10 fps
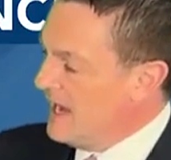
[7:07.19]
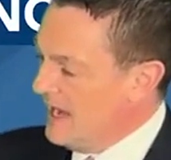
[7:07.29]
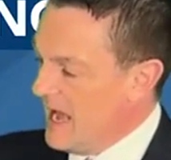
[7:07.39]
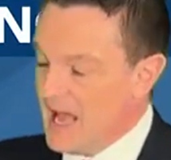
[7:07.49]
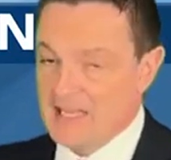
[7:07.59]

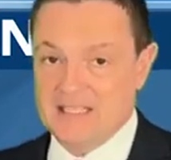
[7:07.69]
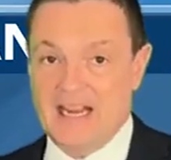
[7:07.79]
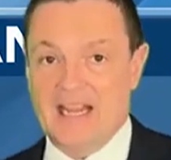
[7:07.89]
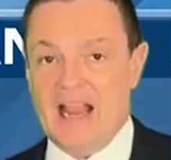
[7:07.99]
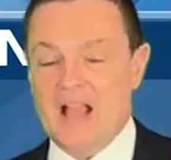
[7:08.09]
and a high
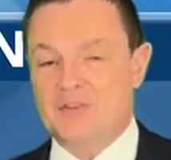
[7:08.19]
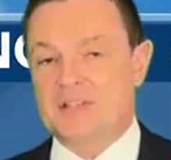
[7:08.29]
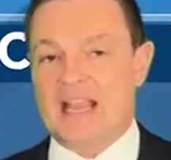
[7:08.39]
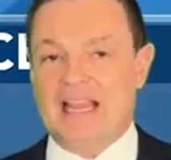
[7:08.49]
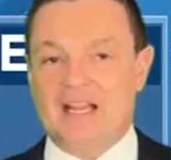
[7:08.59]
today in Hazard
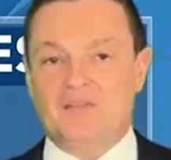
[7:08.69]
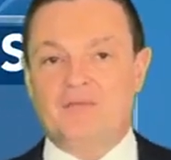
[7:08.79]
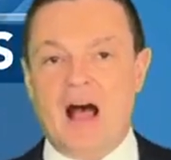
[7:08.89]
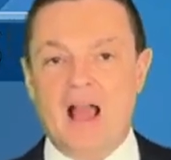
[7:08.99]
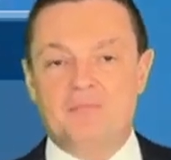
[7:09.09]
to
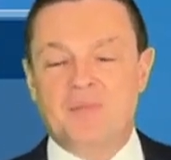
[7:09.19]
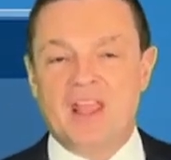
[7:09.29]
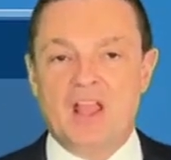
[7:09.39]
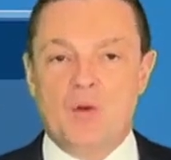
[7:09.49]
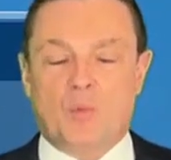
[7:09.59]
85.
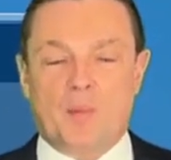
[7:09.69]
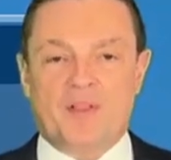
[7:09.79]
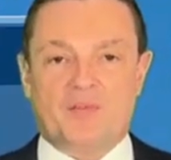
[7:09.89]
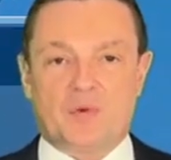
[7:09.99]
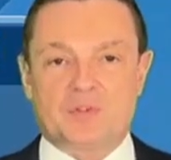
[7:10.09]
More
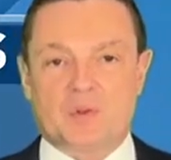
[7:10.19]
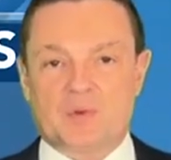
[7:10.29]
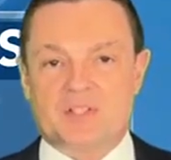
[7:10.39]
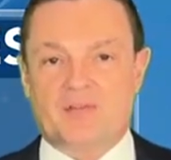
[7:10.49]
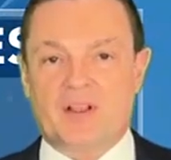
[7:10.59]
about the first
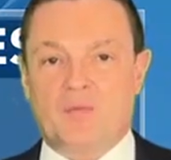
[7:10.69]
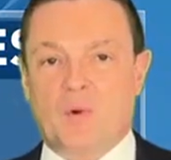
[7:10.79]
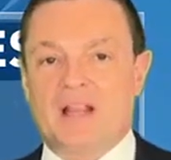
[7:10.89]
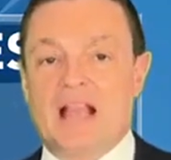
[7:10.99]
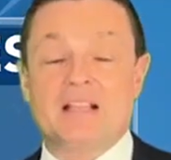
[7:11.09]
alert seven day
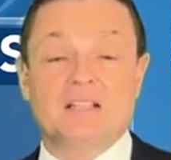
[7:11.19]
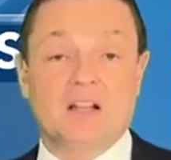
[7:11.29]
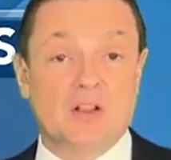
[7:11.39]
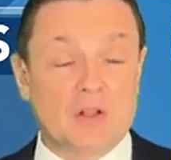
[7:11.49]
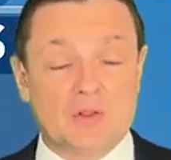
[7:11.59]
forecast and
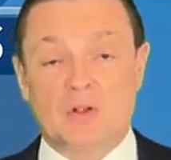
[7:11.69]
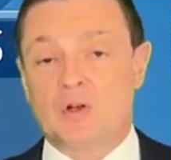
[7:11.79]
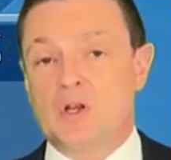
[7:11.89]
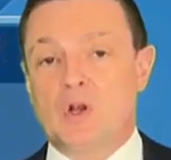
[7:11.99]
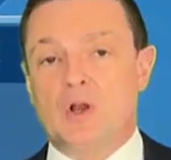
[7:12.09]
another
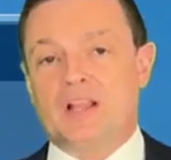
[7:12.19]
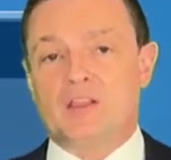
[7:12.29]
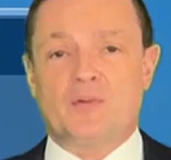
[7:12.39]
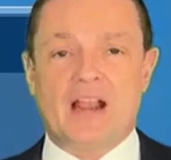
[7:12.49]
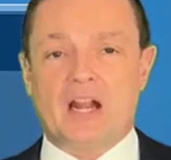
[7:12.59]
look at
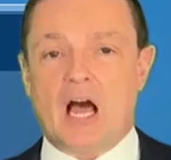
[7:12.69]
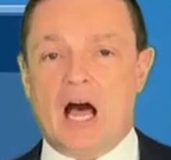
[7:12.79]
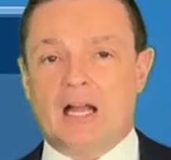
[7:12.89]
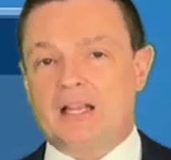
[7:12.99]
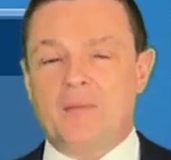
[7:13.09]
the
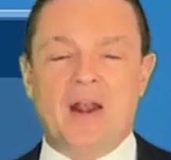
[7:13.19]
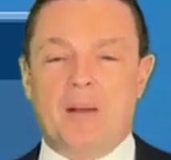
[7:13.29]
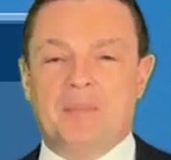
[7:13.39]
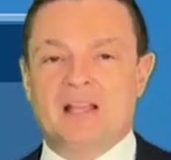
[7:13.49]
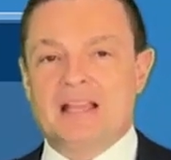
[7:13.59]
radar coming
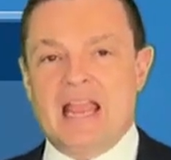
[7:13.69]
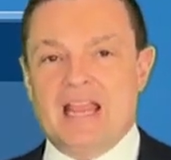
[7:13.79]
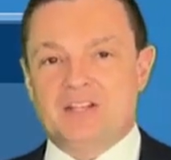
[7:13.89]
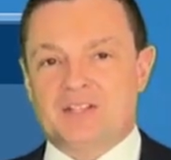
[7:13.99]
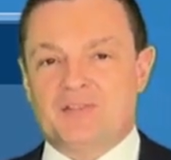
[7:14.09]
up
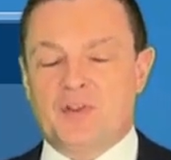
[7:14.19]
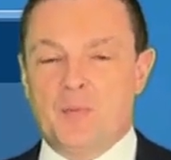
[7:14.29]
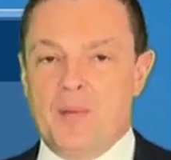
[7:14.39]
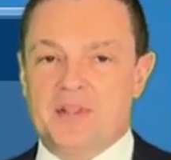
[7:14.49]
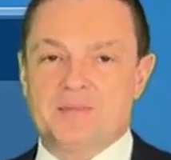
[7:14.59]
in just a few
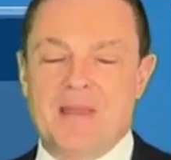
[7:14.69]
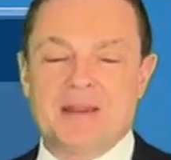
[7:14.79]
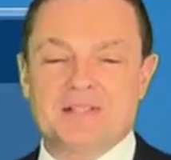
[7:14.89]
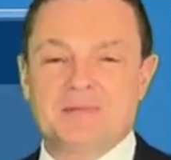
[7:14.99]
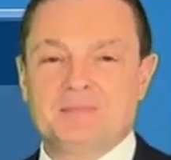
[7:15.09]
moments.
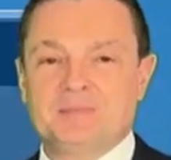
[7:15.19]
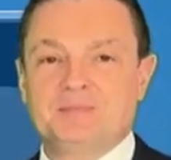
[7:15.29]
Madison?